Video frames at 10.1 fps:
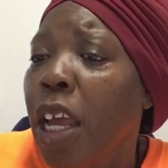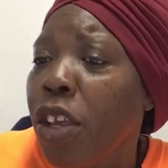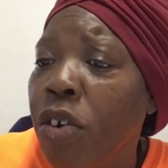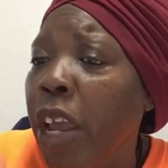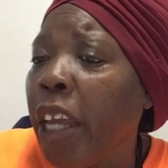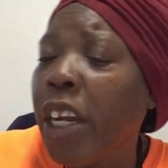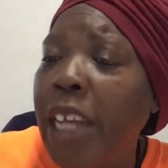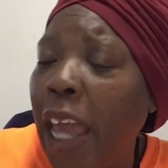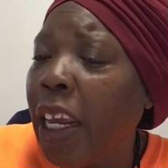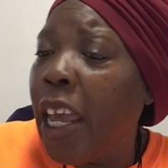You
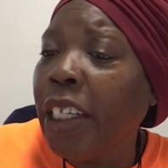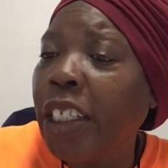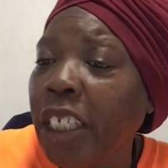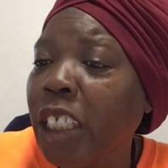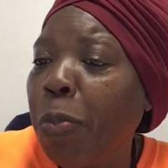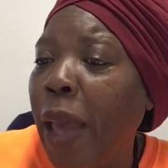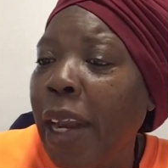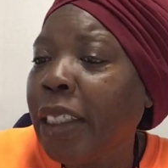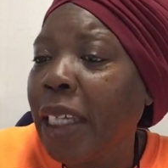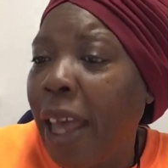incarnated into this
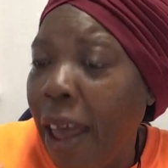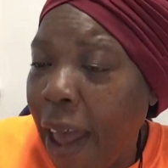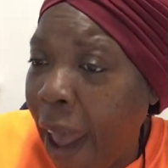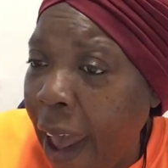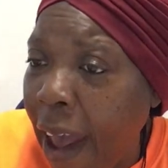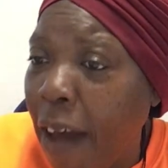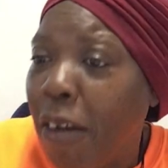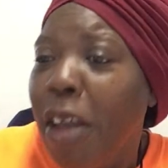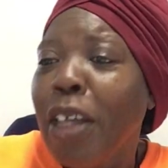planet to have.